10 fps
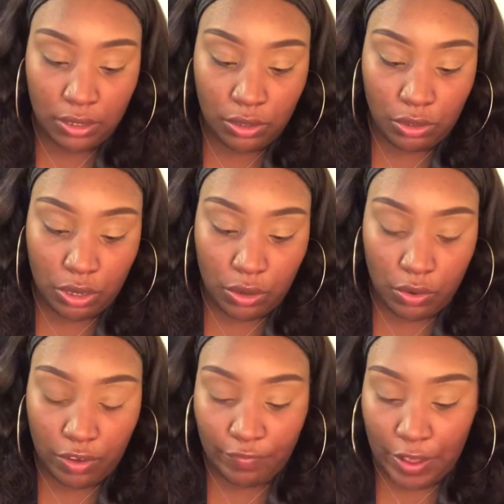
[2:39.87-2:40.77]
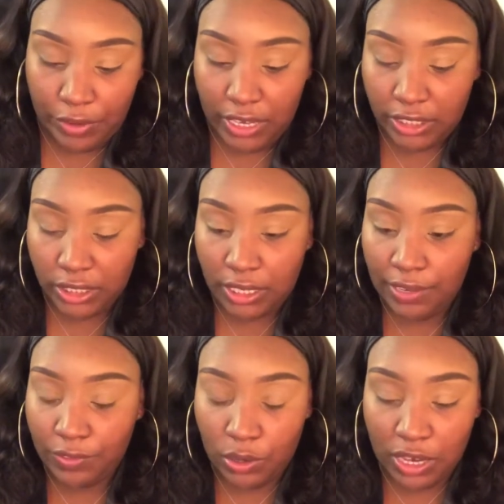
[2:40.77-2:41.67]
you know, on foundation.
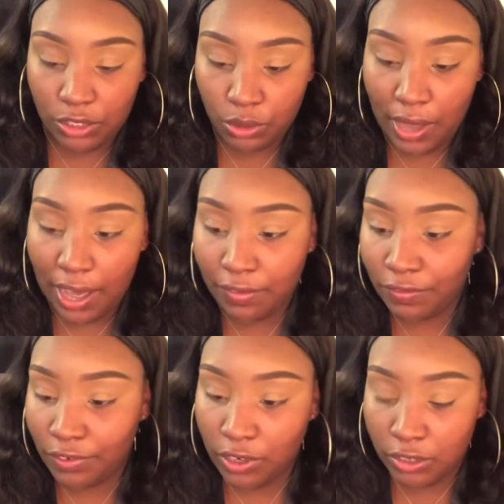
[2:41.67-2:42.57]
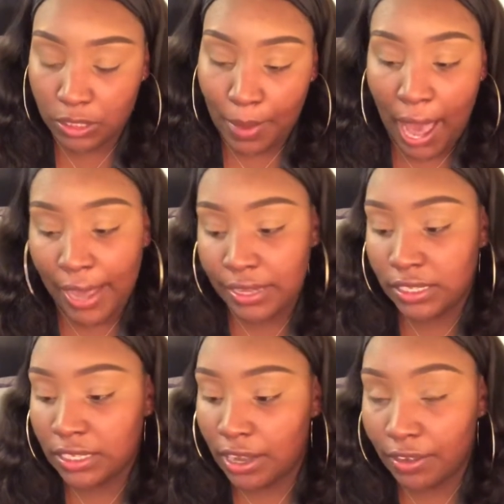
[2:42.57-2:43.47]
Even though I do have, you know, some high-end
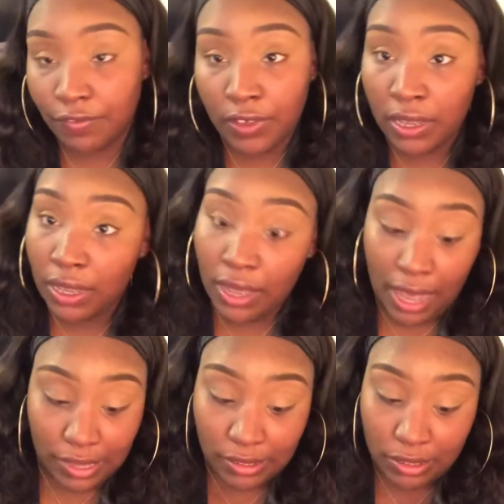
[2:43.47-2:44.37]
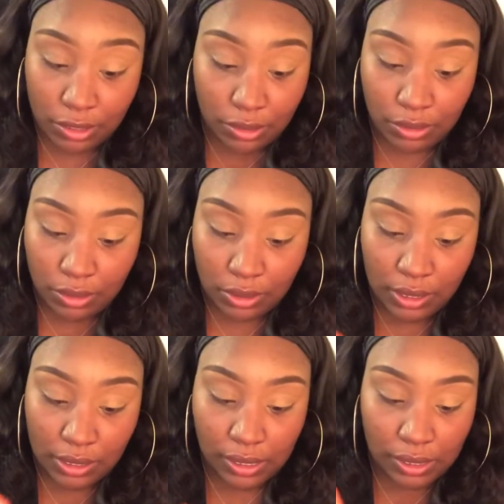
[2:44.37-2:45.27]
stuff, I still
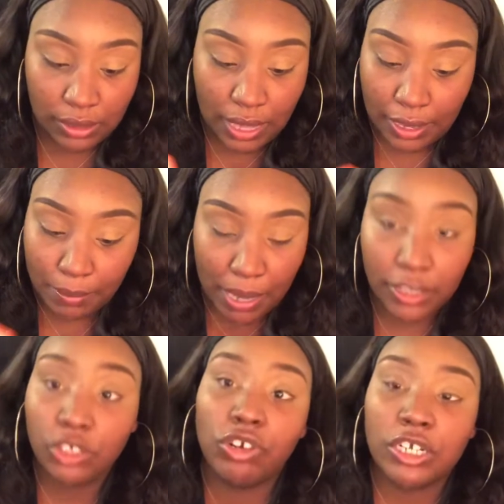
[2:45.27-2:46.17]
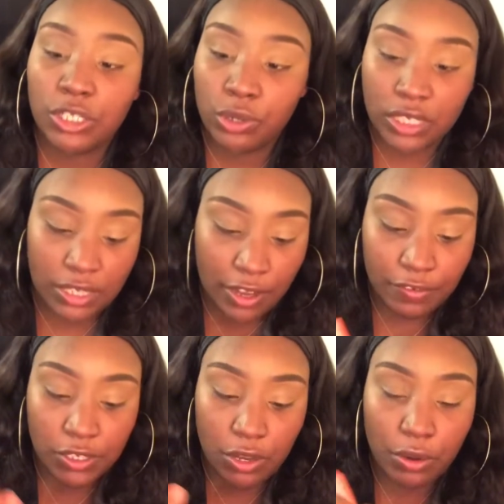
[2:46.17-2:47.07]
like my drugstore stuff.
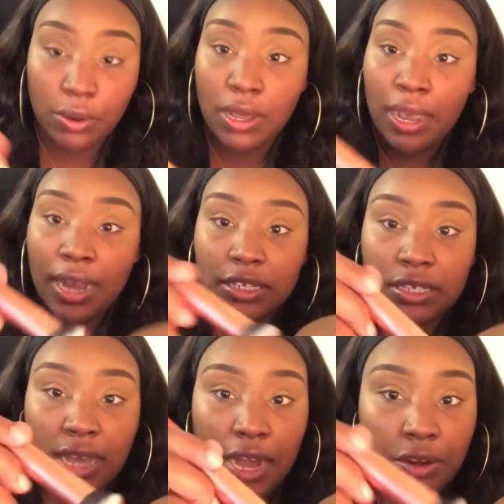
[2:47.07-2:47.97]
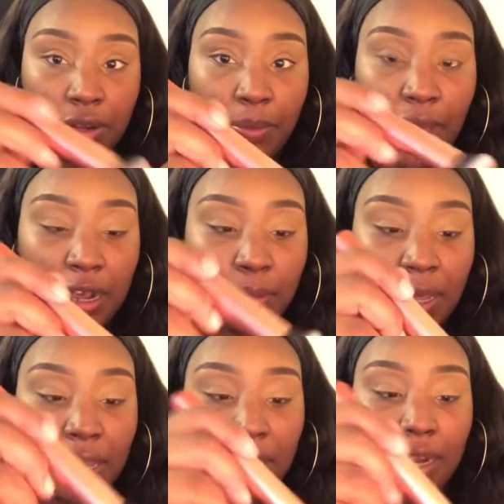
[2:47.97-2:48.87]
So I just got it on the back of my
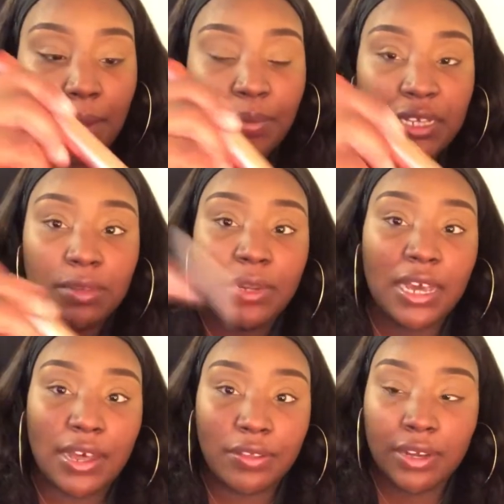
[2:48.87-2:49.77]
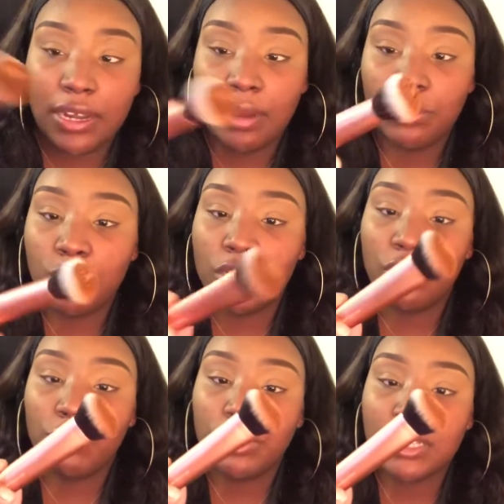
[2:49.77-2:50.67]
hand, and I mix them together, and I'm using
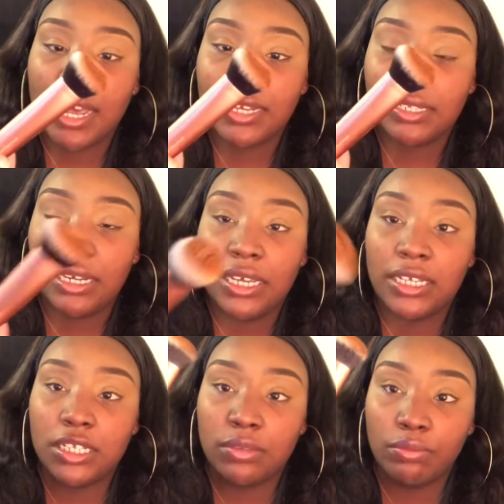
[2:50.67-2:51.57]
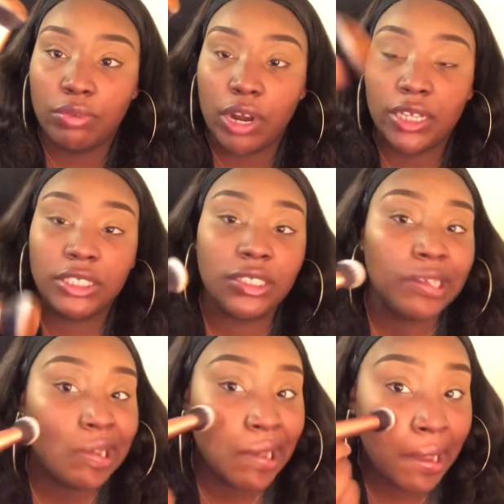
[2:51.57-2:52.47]
a Real Techniques brush,
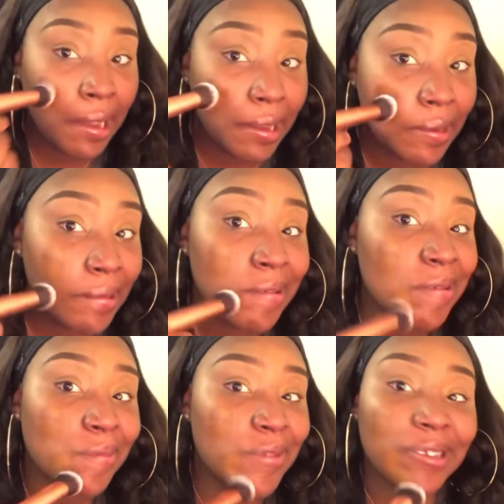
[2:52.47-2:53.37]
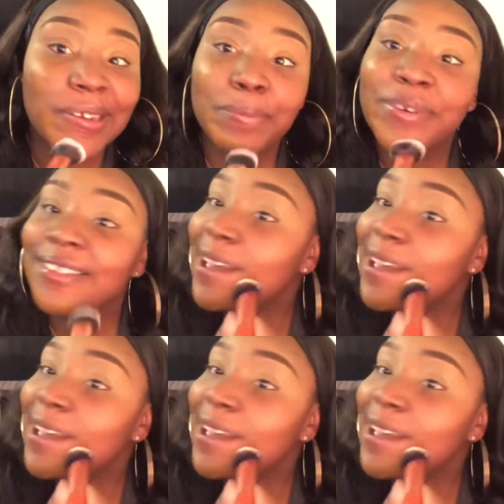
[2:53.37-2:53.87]
and just gonna put